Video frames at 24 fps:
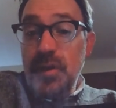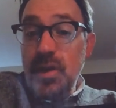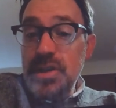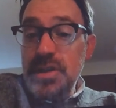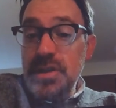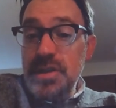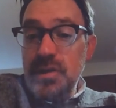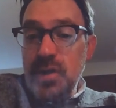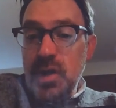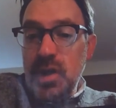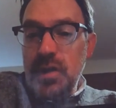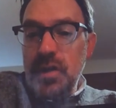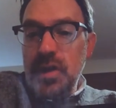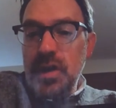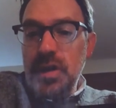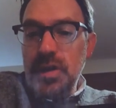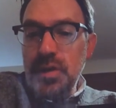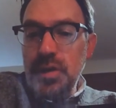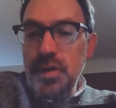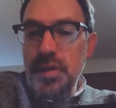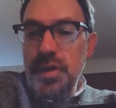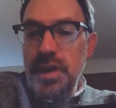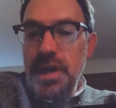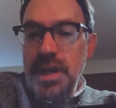first of all, the
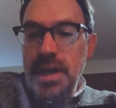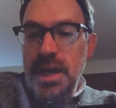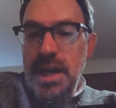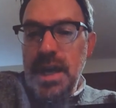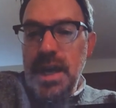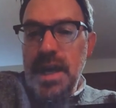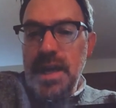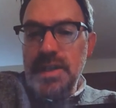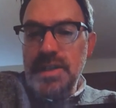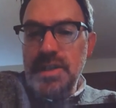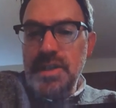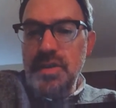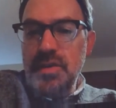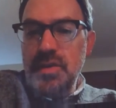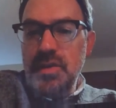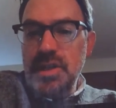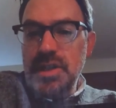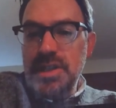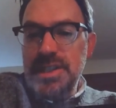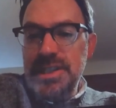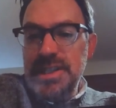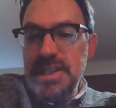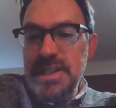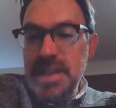chlorine gas, you
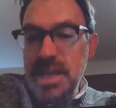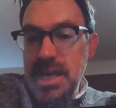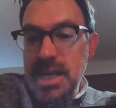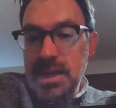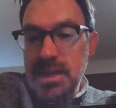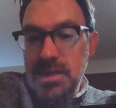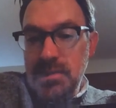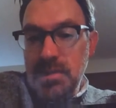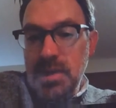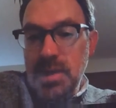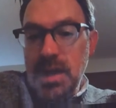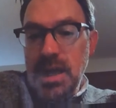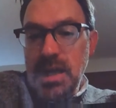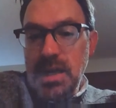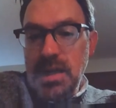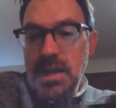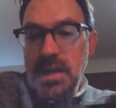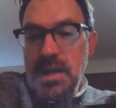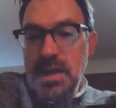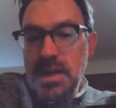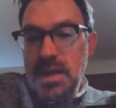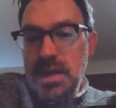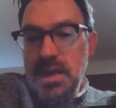could see it, right?